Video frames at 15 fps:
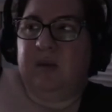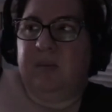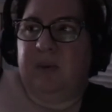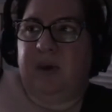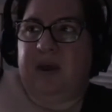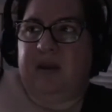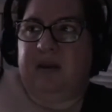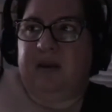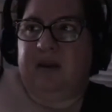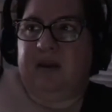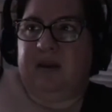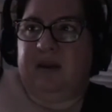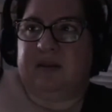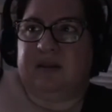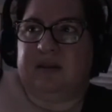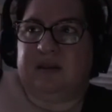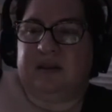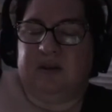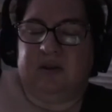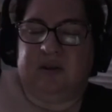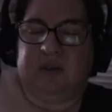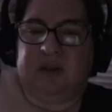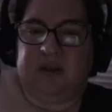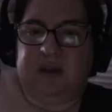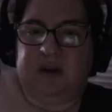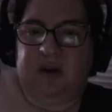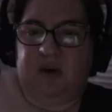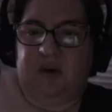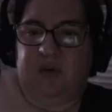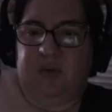but they're still at
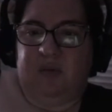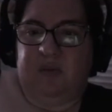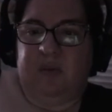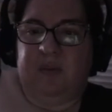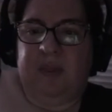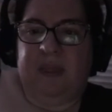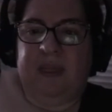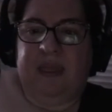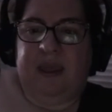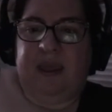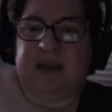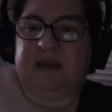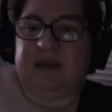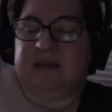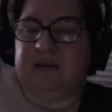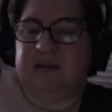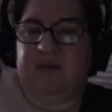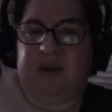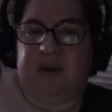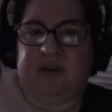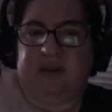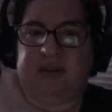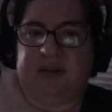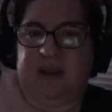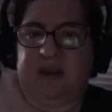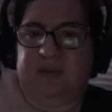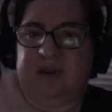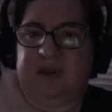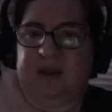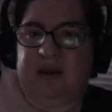home. It doesn't feel the same
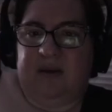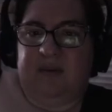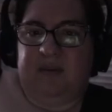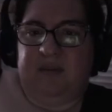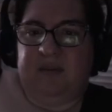to them.